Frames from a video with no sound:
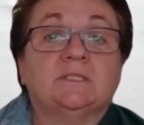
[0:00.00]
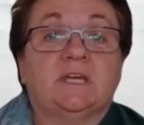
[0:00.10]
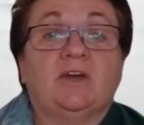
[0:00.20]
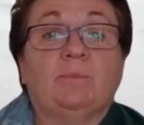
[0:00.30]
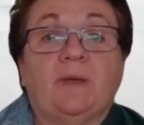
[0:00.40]

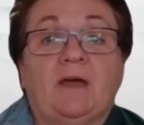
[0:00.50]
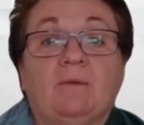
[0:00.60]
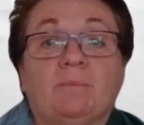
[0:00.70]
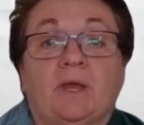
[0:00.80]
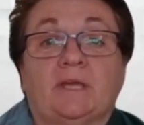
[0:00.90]
to help
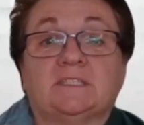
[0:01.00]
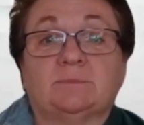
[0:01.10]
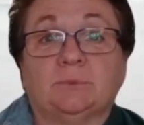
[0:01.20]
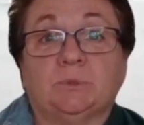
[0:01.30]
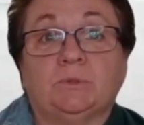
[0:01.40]
out by
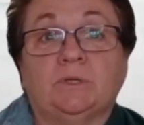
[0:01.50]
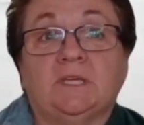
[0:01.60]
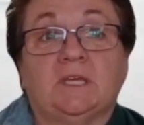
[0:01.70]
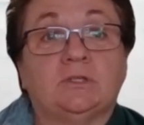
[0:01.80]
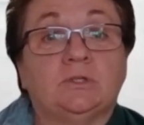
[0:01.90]

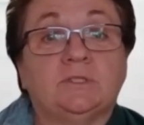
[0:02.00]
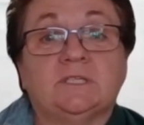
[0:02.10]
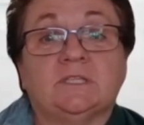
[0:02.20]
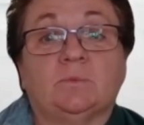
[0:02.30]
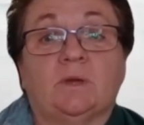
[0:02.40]
exploring and
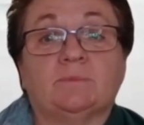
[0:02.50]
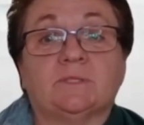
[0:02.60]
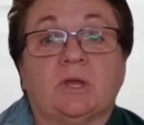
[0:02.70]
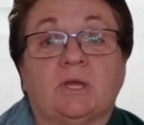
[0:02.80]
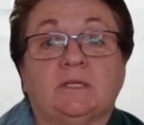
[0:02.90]
using the
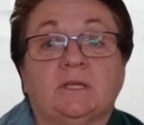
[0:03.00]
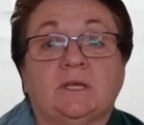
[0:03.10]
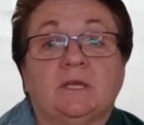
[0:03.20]
website